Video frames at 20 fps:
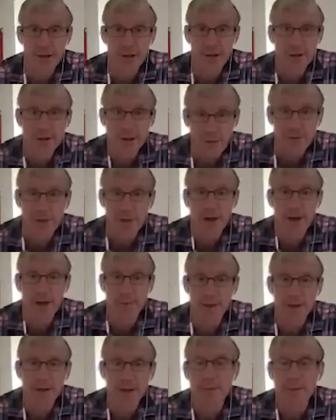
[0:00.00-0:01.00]
I mean, at the
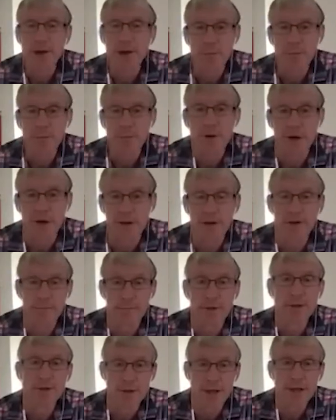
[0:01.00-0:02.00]
moment, I think most
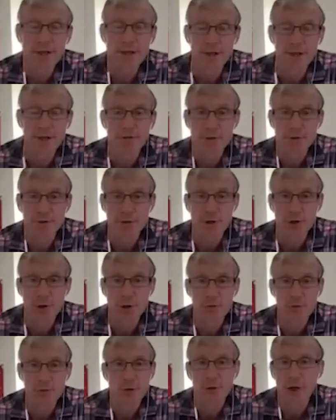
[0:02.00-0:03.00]
nature reserves,
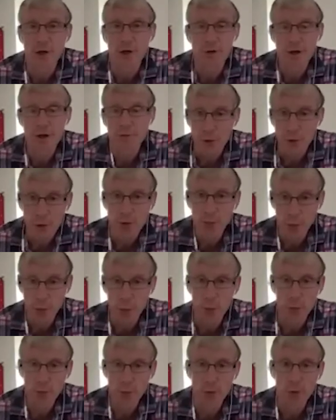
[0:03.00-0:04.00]
although they've got the
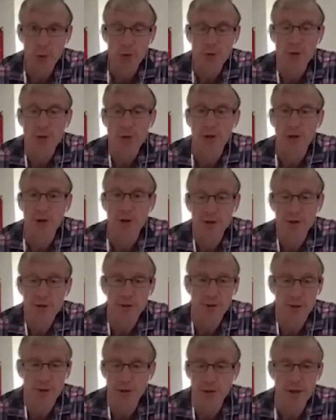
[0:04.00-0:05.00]
boardwalks and the
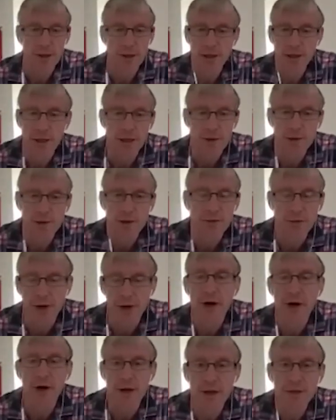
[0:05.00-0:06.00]
you know, the
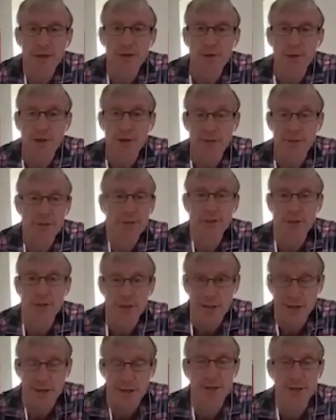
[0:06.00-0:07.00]
hides and the visitor
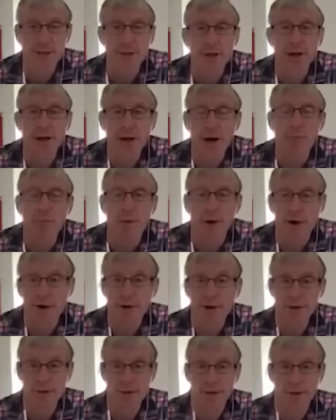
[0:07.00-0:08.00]
centres and the car
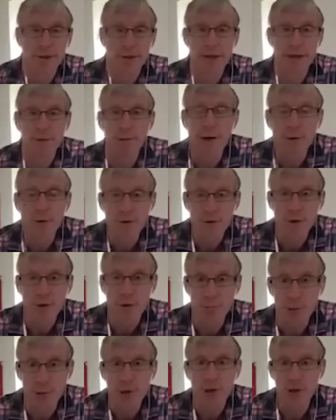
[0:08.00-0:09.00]
parks, you know, most of the
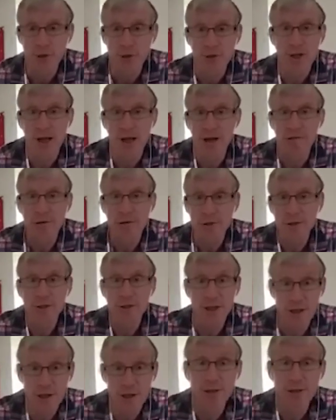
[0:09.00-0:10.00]
birds there are
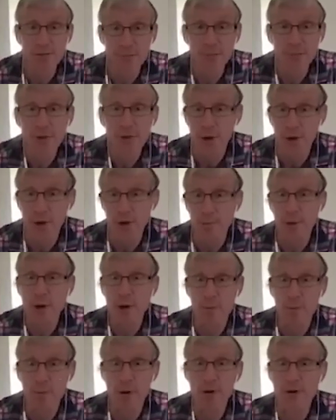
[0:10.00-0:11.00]
still, at the
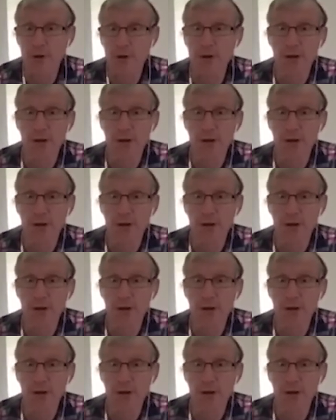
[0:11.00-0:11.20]
moment,